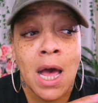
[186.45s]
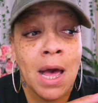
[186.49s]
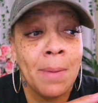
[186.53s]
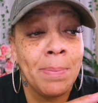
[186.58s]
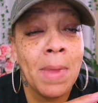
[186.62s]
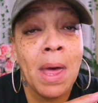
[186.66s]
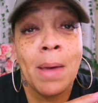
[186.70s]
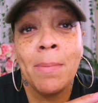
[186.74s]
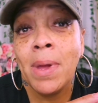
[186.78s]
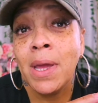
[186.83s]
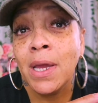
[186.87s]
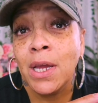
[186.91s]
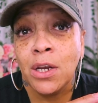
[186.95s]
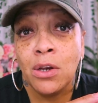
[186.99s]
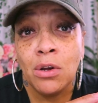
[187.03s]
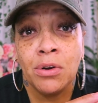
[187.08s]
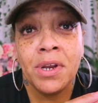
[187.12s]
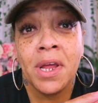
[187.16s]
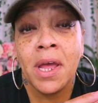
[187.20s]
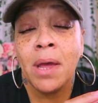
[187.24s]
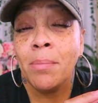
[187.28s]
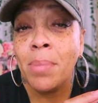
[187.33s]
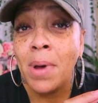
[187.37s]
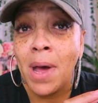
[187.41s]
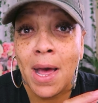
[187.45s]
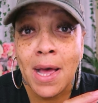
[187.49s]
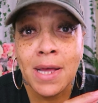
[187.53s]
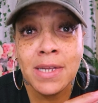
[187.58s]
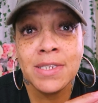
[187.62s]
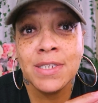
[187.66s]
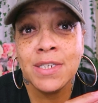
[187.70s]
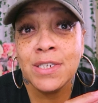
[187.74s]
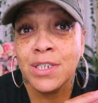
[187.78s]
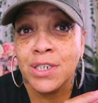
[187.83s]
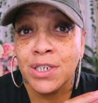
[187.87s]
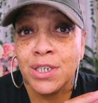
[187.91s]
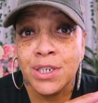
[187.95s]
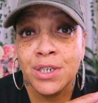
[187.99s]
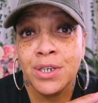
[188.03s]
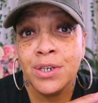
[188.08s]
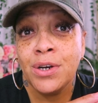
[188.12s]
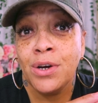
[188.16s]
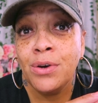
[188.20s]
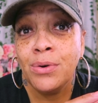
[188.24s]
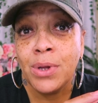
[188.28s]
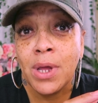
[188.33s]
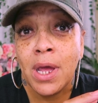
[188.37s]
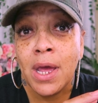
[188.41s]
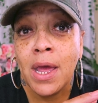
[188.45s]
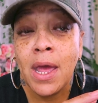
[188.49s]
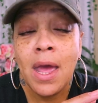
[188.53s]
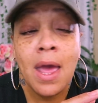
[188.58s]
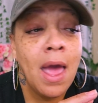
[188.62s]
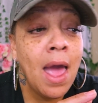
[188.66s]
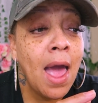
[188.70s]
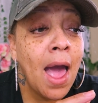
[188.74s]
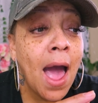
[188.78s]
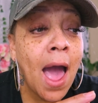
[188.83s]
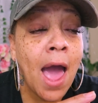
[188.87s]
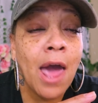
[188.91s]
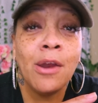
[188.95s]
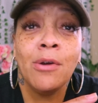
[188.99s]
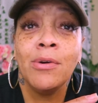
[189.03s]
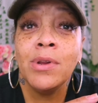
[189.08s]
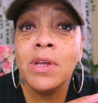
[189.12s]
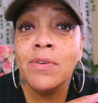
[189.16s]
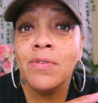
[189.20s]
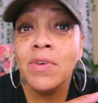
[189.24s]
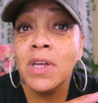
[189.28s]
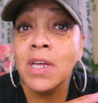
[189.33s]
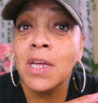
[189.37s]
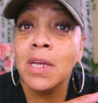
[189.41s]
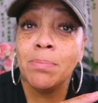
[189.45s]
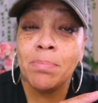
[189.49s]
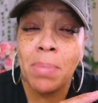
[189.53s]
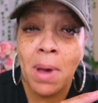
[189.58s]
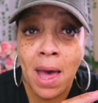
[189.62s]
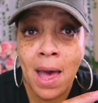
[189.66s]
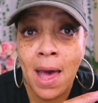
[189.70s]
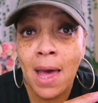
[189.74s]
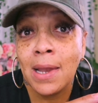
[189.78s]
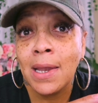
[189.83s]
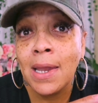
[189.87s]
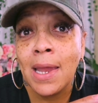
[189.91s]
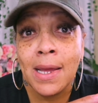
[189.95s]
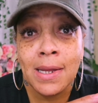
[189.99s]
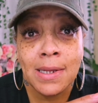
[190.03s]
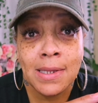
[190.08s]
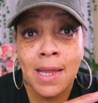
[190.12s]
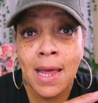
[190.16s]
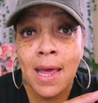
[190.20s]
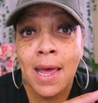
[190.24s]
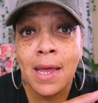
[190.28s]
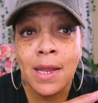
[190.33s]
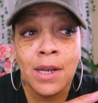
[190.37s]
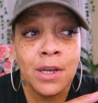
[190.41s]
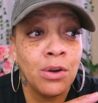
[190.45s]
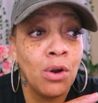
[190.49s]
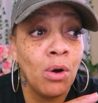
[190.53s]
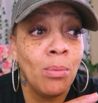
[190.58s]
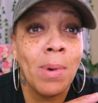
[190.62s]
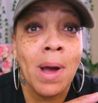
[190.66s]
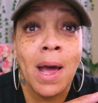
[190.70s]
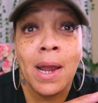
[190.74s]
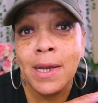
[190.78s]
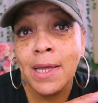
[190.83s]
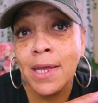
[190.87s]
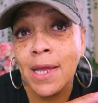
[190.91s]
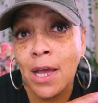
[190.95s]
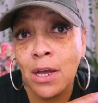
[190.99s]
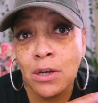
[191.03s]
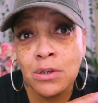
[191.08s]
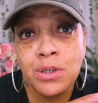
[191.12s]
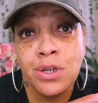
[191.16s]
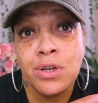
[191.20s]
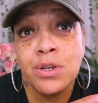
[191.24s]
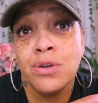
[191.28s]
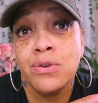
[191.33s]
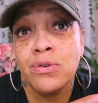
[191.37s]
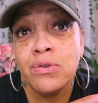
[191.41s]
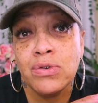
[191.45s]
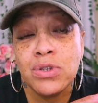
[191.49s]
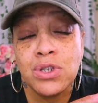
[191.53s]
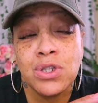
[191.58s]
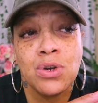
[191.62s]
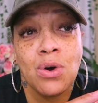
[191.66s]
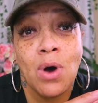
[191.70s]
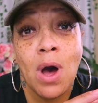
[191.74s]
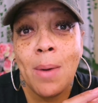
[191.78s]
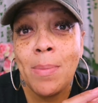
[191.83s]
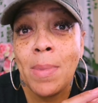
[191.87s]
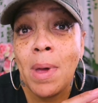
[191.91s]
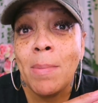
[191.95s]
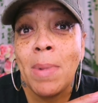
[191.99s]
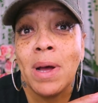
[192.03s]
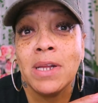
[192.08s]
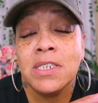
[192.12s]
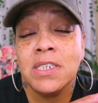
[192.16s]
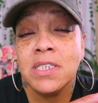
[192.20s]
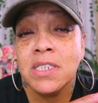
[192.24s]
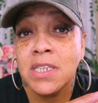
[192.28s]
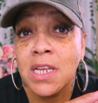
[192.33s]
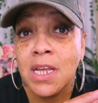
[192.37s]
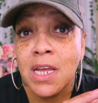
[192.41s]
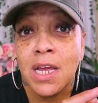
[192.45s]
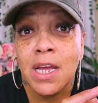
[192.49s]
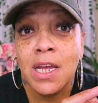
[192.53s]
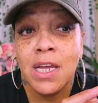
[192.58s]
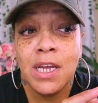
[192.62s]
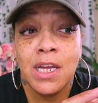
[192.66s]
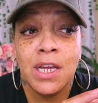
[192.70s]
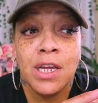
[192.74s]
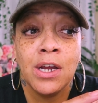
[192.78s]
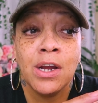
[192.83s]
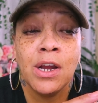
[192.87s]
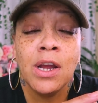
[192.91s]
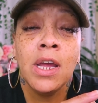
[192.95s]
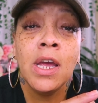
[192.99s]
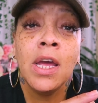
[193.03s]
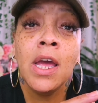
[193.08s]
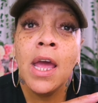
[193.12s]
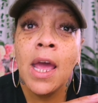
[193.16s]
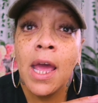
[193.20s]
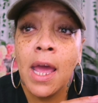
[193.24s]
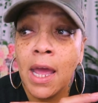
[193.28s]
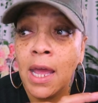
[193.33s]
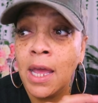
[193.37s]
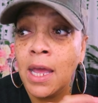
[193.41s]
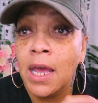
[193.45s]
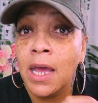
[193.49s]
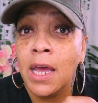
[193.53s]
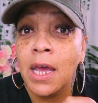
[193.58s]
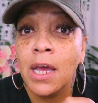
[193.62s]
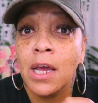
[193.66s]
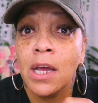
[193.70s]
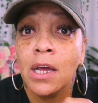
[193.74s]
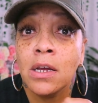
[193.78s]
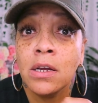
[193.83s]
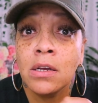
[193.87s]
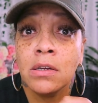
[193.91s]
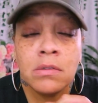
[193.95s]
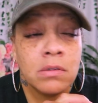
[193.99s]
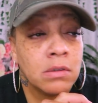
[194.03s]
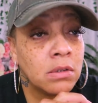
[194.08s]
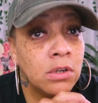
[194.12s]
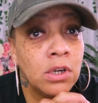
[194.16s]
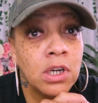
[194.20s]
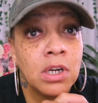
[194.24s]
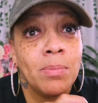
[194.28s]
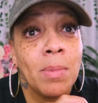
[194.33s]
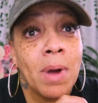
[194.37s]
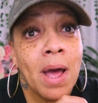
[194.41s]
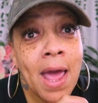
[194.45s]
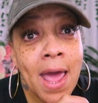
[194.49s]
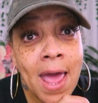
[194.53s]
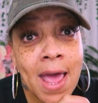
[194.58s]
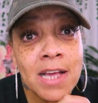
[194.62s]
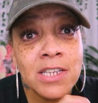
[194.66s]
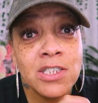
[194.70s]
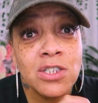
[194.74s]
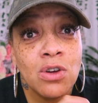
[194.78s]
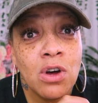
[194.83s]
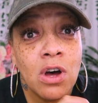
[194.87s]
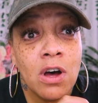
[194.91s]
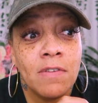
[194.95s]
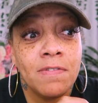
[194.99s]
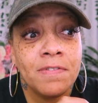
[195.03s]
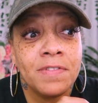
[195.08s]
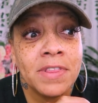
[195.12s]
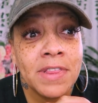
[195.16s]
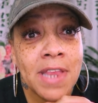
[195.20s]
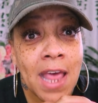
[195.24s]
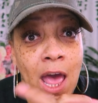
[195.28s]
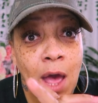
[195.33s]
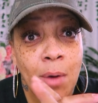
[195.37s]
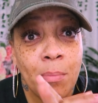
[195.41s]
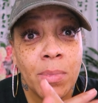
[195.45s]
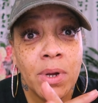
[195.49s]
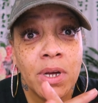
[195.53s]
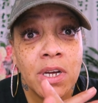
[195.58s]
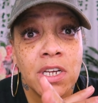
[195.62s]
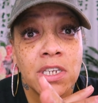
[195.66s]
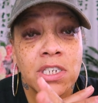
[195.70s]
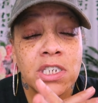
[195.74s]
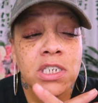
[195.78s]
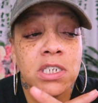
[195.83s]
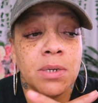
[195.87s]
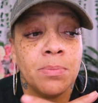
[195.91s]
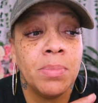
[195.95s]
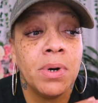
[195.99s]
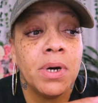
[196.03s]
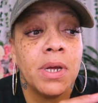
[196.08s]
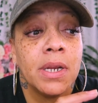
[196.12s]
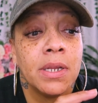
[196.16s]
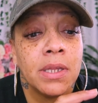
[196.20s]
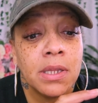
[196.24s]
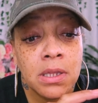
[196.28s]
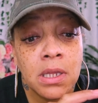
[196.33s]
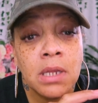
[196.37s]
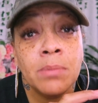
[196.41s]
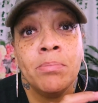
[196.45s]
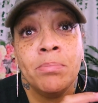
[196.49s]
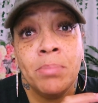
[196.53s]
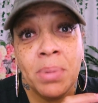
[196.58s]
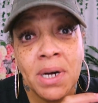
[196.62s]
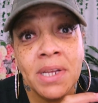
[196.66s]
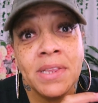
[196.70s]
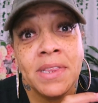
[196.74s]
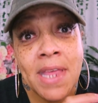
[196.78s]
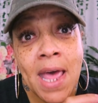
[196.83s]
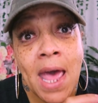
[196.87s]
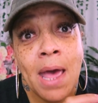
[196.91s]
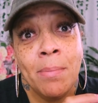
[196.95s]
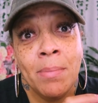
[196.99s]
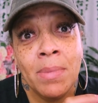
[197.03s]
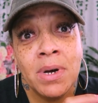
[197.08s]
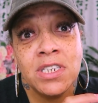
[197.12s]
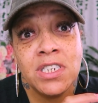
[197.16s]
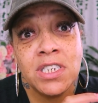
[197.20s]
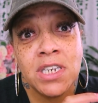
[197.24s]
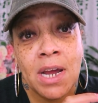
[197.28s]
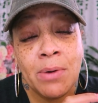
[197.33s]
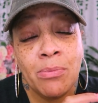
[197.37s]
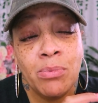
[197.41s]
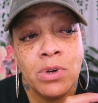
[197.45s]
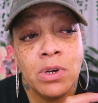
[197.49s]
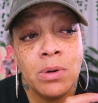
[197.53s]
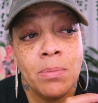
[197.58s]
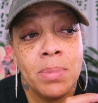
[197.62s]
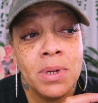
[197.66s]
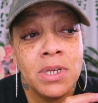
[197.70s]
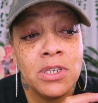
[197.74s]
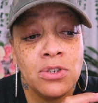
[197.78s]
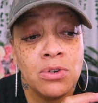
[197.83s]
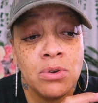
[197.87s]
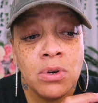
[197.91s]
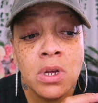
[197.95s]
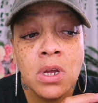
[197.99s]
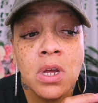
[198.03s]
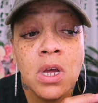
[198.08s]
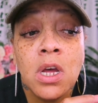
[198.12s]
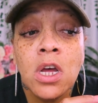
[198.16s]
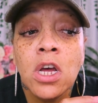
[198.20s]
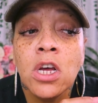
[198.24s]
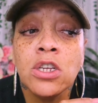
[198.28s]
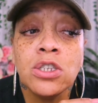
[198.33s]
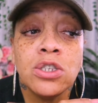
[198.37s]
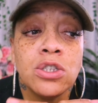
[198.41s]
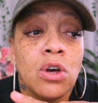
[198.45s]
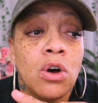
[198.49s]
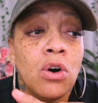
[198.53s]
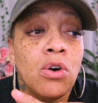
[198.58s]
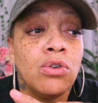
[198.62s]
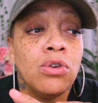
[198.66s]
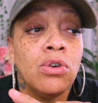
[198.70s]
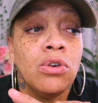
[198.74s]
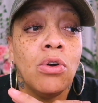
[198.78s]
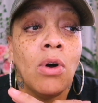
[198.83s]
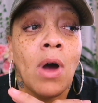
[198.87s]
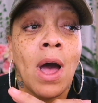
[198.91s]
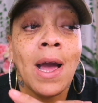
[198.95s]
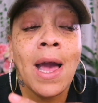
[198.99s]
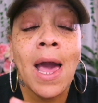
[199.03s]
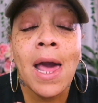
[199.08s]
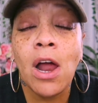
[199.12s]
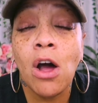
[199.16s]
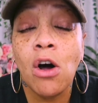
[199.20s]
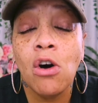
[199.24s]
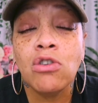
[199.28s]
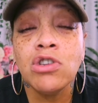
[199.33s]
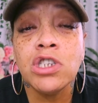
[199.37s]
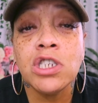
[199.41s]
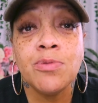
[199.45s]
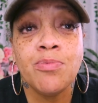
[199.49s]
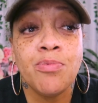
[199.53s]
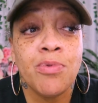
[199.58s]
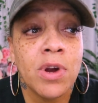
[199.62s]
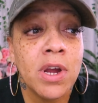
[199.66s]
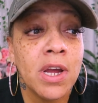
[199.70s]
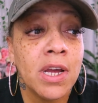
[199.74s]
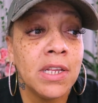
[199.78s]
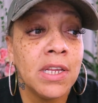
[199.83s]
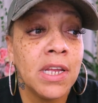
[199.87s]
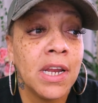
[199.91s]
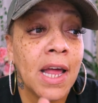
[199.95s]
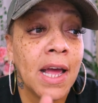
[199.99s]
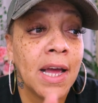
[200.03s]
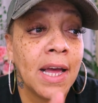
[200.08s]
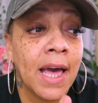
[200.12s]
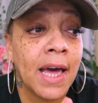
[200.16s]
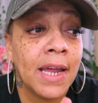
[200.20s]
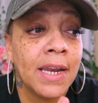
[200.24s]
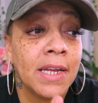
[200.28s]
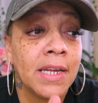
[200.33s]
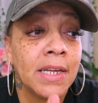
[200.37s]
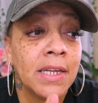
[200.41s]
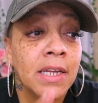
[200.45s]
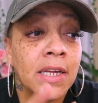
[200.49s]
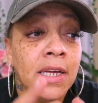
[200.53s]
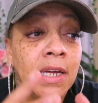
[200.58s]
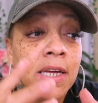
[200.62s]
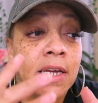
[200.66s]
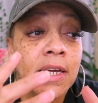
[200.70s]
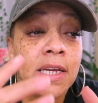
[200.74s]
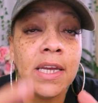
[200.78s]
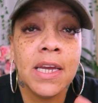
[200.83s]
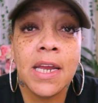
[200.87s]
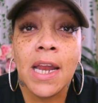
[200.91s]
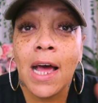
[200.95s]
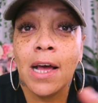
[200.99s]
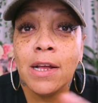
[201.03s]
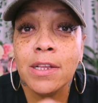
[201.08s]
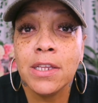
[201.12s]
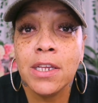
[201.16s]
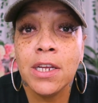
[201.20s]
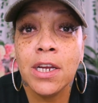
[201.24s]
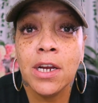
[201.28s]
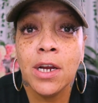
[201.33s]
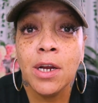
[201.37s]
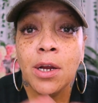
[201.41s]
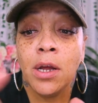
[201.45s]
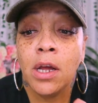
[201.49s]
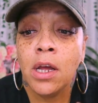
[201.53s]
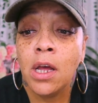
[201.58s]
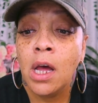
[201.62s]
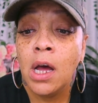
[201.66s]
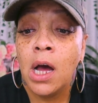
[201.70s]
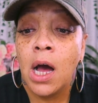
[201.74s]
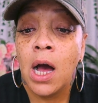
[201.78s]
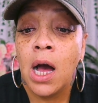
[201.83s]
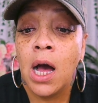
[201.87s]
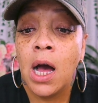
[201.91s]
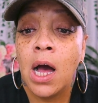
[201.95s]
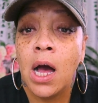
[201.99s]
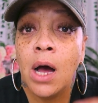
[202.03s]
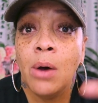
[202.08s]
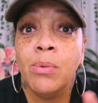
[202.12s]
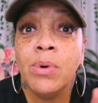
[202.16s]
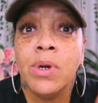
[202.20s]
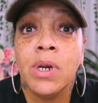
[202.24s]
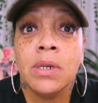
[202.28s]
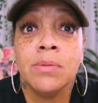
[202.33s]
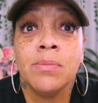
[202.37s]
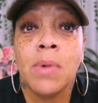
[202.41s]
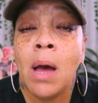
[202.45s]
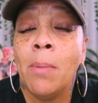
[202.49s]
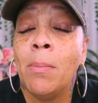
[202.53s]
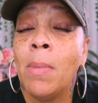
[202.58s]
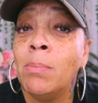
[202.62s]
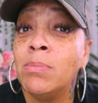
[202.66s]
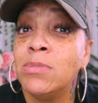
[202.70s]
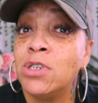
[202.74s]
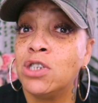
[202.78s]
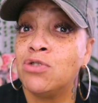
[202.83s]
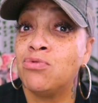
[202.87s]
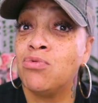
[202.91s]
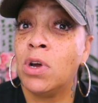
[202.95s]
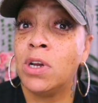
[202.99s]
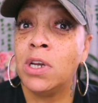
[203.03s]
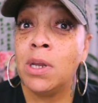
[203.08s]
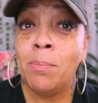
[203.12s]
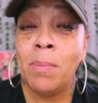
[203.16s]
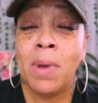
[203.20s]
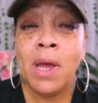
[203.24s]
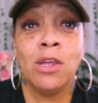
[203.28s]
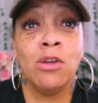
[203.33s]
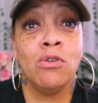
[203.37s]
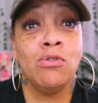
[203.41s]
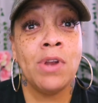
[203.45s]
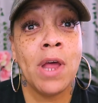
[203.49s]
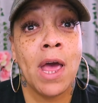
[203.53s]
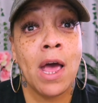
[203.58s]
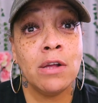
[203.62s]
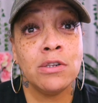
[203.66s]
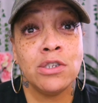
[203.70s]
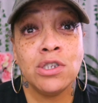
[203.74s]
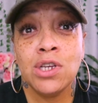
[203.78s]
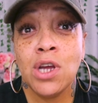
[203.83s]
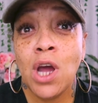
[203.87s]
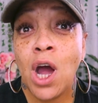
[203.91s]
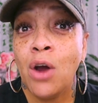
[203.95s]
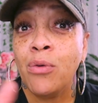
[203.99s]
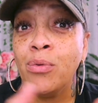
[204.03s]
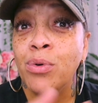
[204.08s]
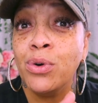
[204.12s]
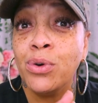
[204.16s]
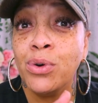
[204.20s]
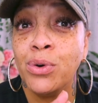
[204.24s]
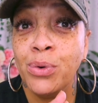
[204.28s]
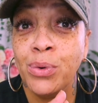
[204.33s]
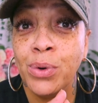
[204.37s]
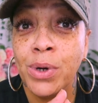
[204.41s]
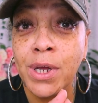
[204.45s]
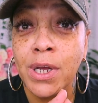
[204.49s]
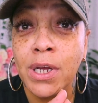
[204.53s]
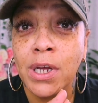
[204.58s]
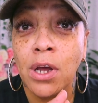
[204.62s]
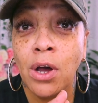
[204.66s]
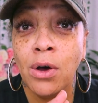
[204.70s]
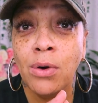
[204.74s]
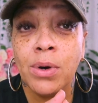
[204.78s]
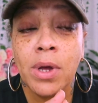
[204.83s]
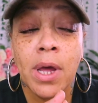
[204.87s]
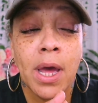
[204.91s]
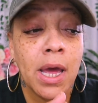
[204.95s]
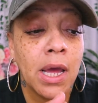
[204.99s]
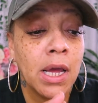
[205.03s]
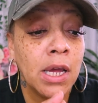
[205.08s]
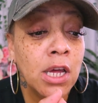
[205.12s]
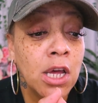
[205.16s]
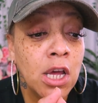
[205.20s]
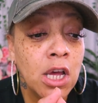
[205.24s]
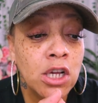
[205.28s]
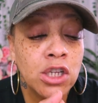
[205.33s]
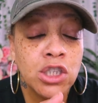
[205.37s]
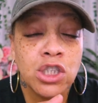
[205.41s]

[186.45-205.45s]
I'm not making no damn pies this year, okay? I don't even eat pie like that. Nobody else do. So I'm not about to stand here and cook my ass off that much, but but that much I will be doing. So, you know, I got a whole spread that I gotta get out there uh, what a, I'm, I'm just run the menu down to y'all real quick, okay?